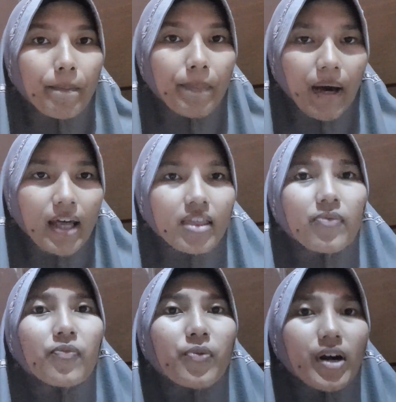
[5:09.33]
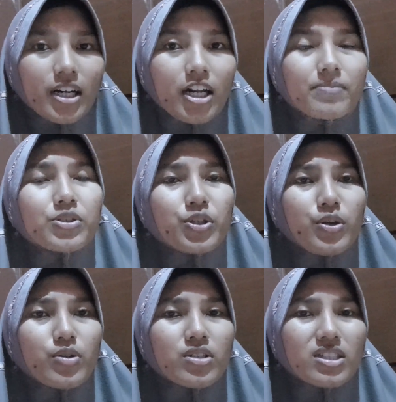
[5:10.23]
Path programs
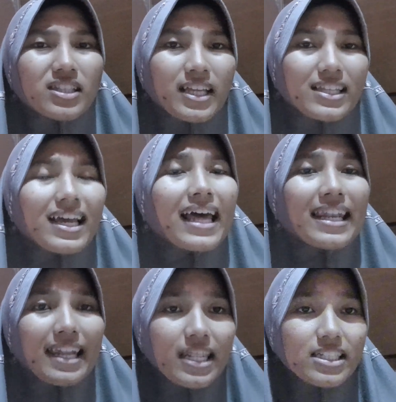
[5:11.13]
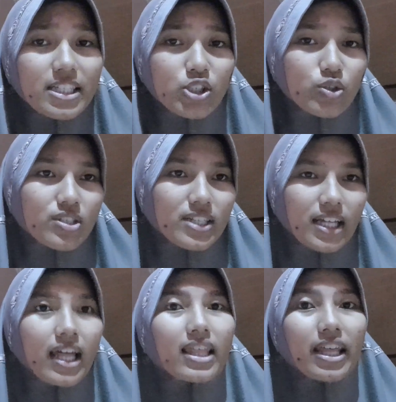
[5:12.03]
use need analysis to
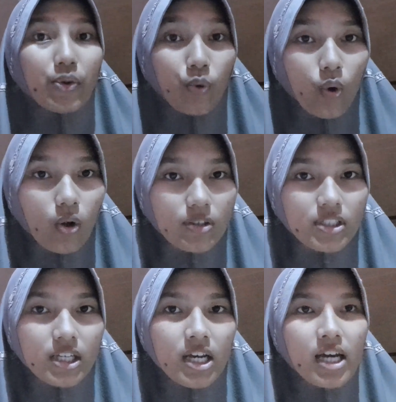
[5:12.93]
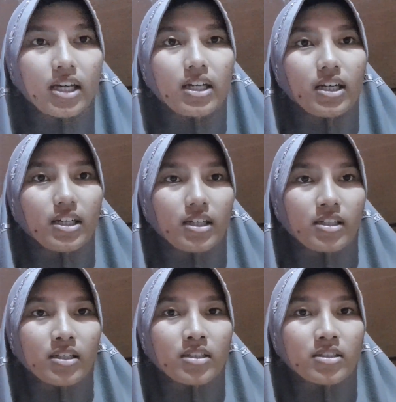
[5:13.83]
set their goals.
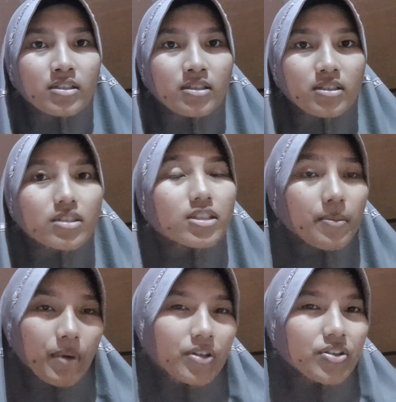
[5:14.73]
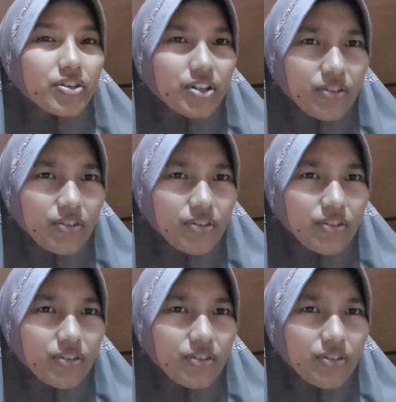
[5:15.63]
And the main